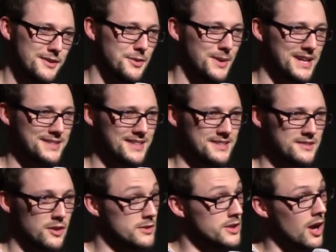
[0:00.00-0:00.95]
26 is
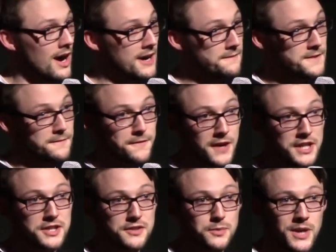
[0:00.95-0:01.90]
old. Not after
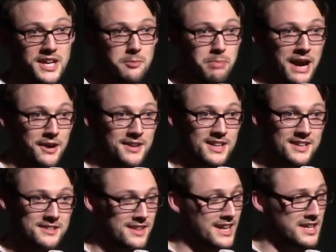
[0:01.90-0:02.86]
Freshers Week,
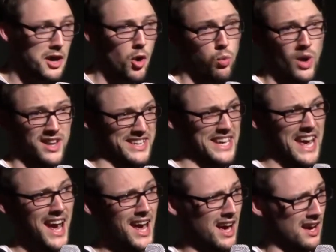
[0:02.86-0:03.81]
apparently. Like, well,
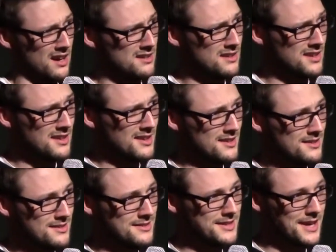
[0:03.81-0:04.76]
yeah.
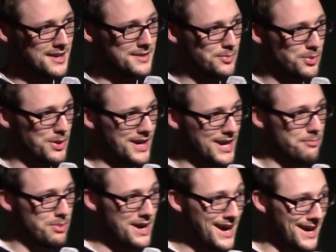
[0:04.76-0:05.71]
That's pretty
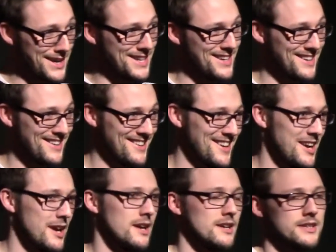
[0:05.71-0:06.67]
bad.
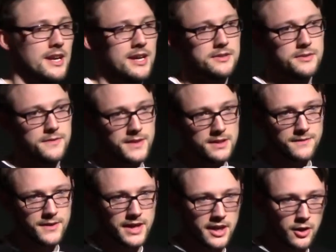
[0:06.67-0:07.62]
Yeah, I do feel
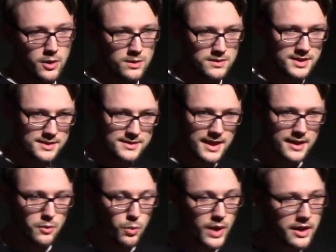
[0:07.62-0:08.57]
very old, and it's
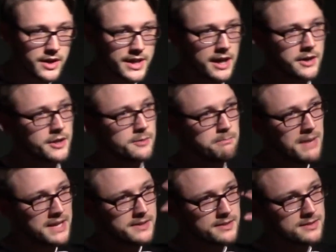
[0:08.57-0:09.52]
kind of weird how your
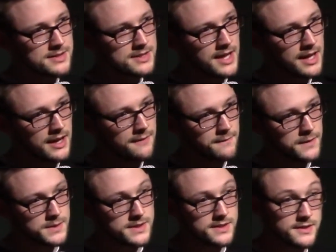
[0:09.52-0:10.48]
mental state
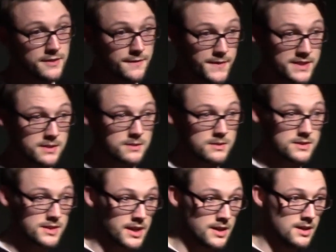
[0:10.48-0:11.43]
influences your physical
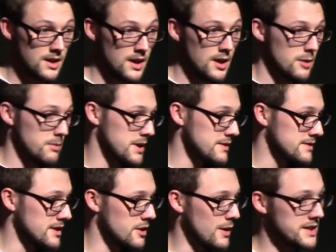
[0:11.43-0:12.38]
state. Because,
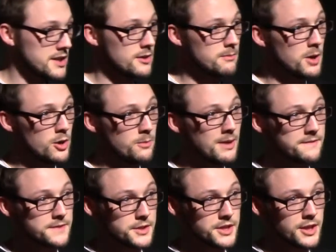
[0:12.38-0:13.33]
you know, I'd come home
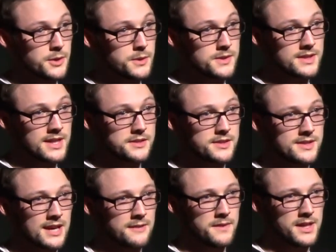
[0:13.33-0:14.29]
after shows and I'd just
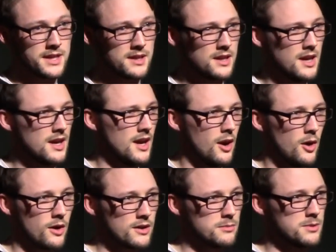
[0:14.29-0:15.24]
have, like,
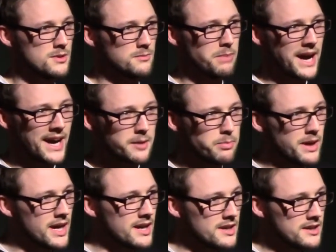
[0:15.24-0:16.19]
horrible back
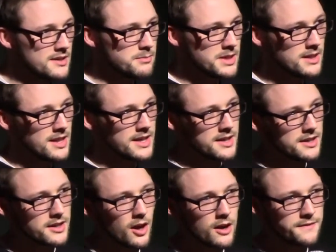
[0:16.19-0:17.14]
pain and be, like,
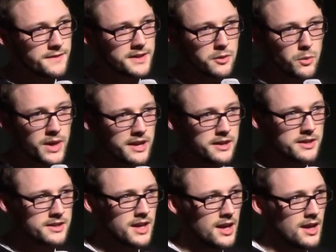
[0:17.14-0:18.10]
coughing
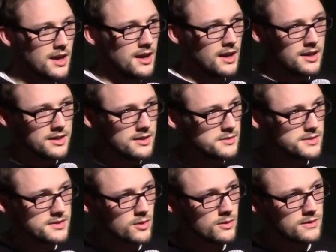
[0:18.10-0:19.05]
weird. You know,
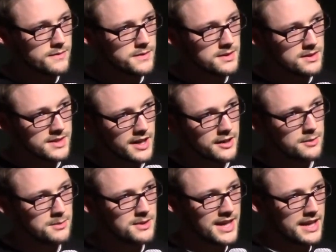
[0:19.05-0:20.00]
just awful,
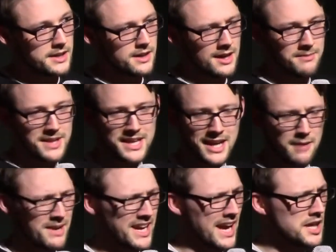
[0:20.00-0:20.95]
terrible age. I'm like,
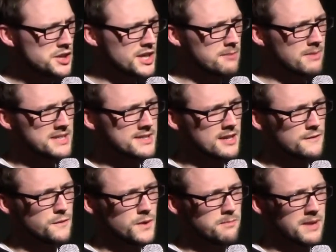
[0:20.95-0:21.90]
am I aging
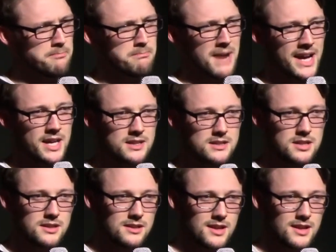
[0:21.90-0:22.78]
myself with my mind?